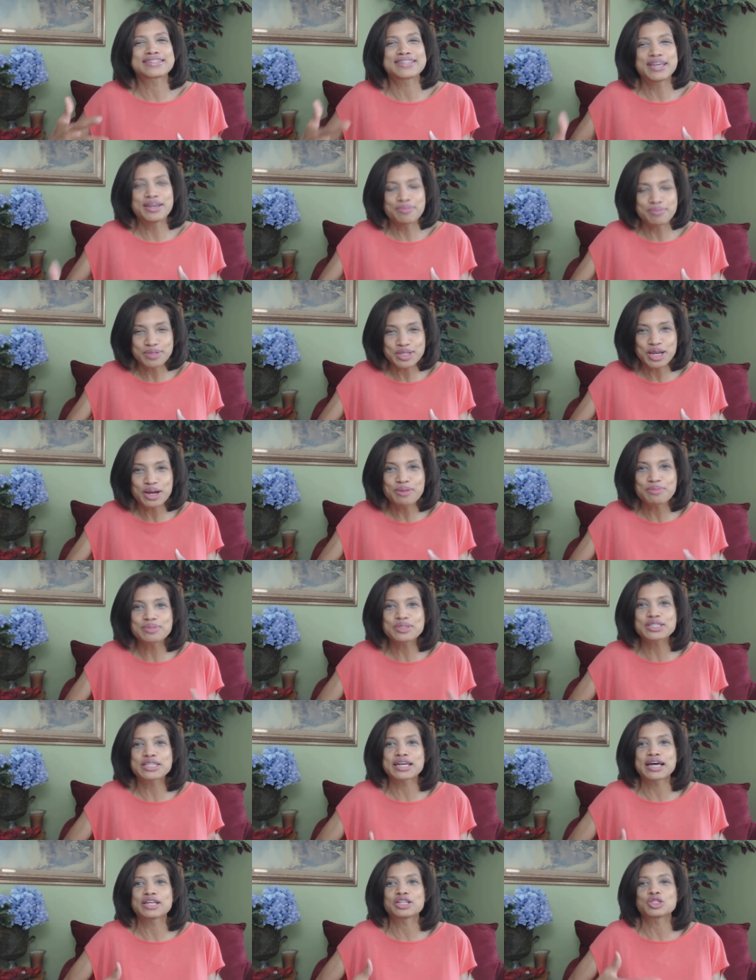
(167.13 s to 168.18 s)

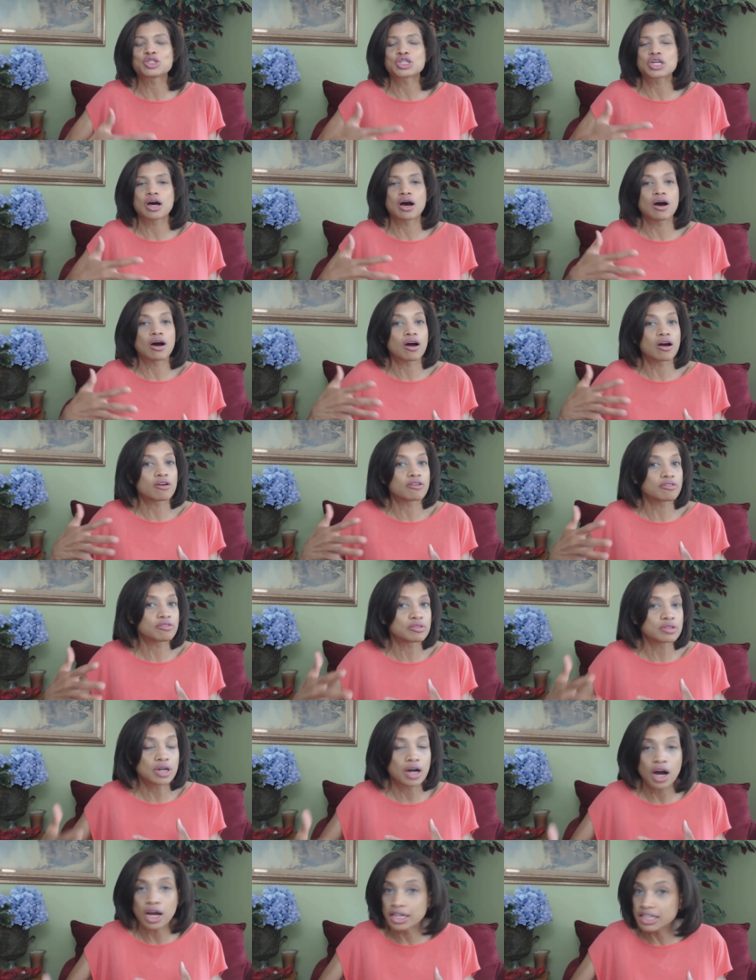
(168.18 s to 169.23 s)
symptoms that are
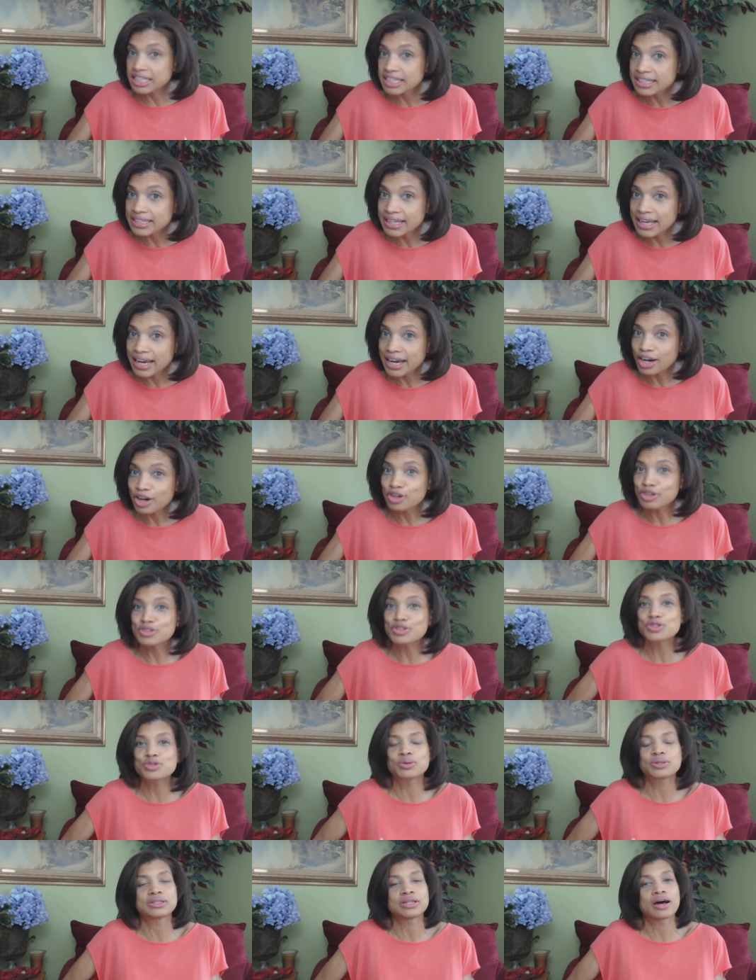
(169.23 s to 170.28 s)
unclear
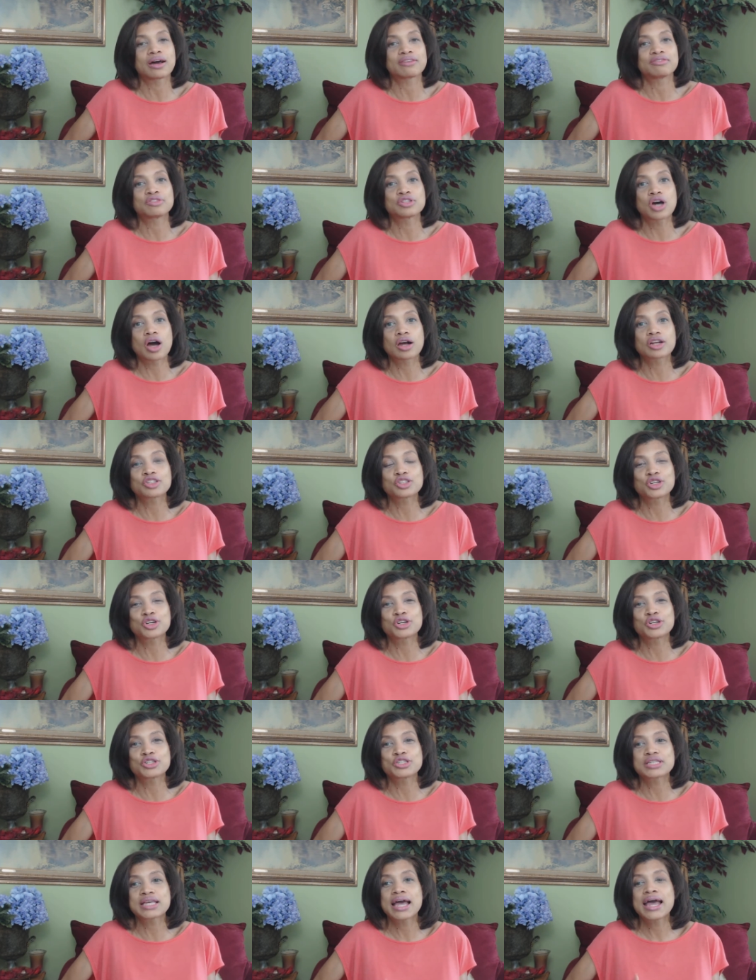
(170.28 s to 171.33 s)
to a lot of
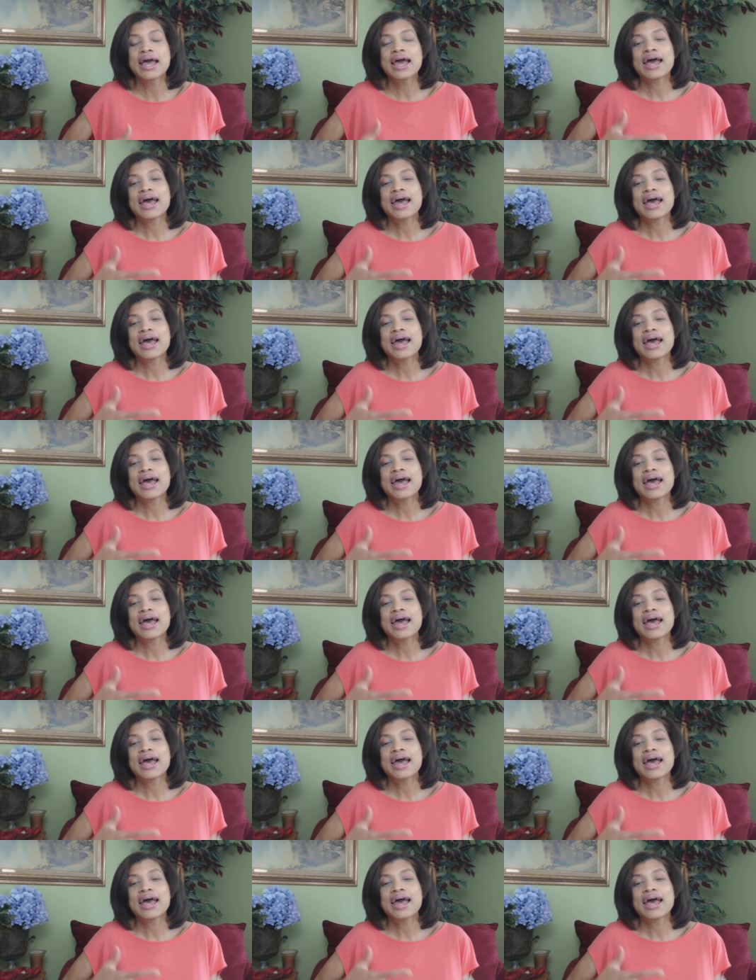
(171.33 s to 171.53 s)
doctors.